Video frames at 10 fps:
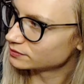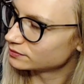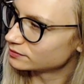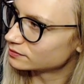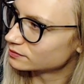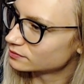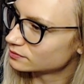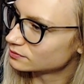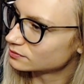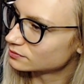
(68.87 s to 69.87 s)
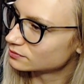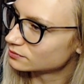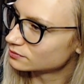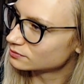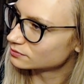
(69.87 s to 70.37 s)

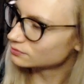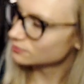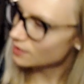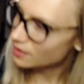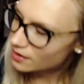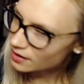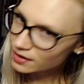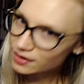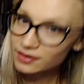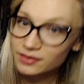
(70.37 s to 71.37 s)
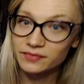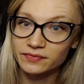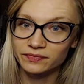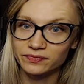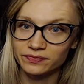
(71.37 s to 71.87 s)

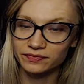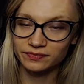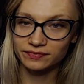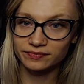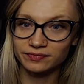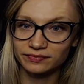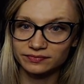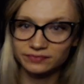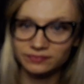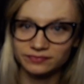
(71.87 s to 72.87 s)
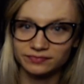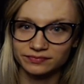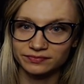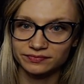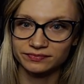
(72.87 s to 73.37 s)

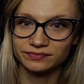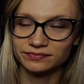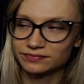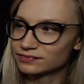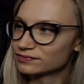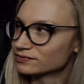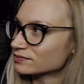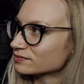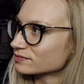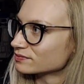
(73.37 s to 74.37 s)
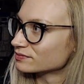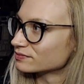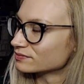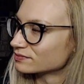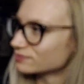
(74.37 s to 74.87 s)

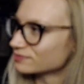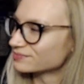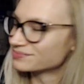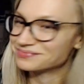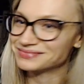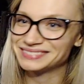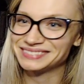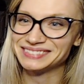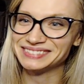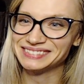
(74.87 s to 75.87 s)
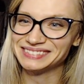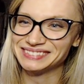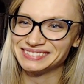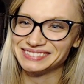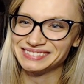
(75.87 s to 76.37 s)

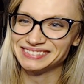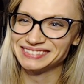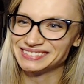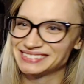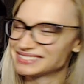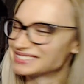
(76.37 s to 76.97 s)
The person shown says nothing.